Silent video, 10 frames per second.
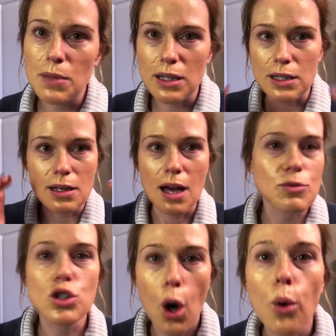maintenance.
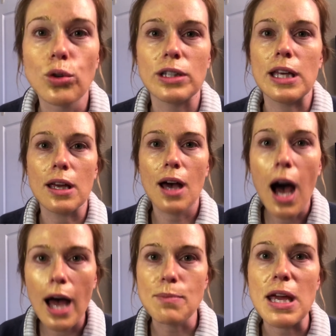Totally
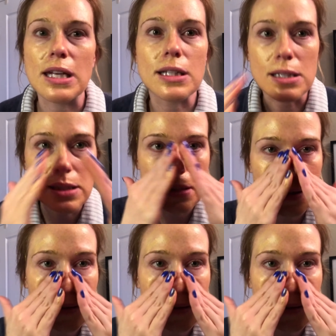high maintenance.